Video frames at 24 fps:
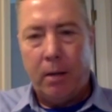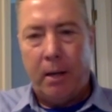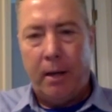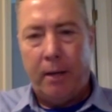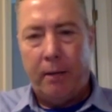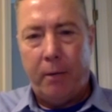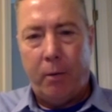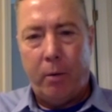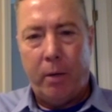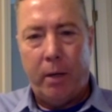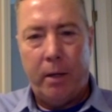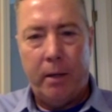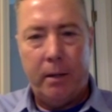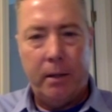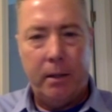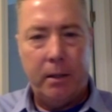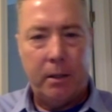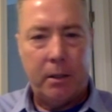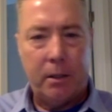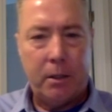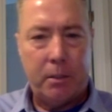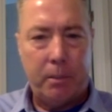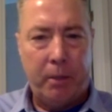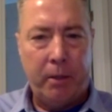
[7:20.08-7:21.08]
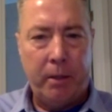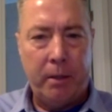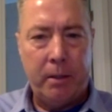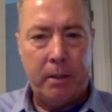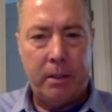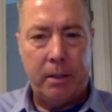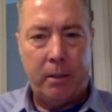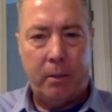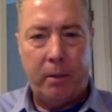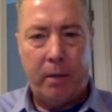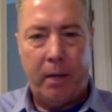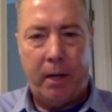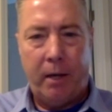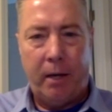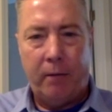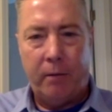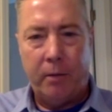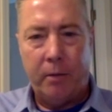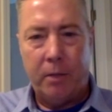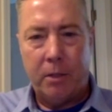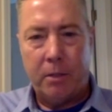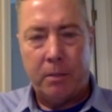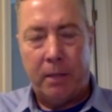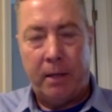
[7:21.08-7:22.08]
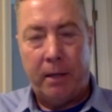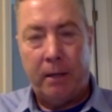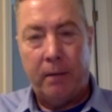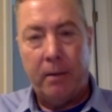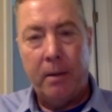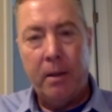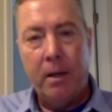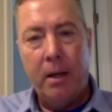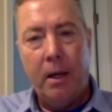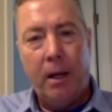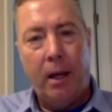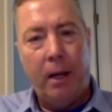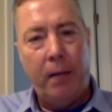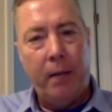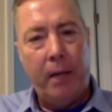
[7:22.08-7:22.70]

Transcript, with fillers: don't have quite the experience that we have with SMILE,